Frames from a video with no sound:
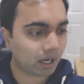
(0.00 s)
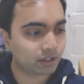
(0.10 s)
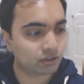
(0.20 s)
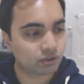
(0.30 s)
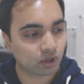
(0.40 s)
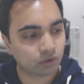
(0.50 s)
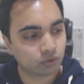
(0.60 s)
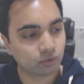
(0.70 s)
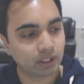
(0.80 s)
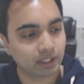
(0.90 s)
I
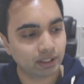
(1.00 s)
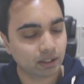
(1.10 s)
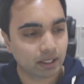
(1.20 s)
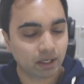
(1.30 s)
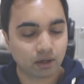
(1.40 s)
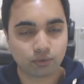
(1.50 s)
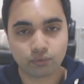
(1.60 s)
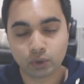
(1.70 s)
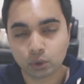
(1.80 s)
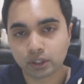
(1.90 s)
don't really
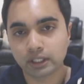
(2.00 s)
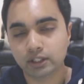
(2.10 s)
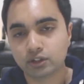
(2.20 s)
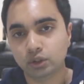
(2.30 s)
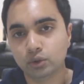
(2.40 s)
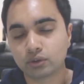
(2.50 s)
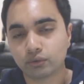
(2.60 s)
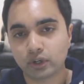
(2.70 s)
feel the need to use a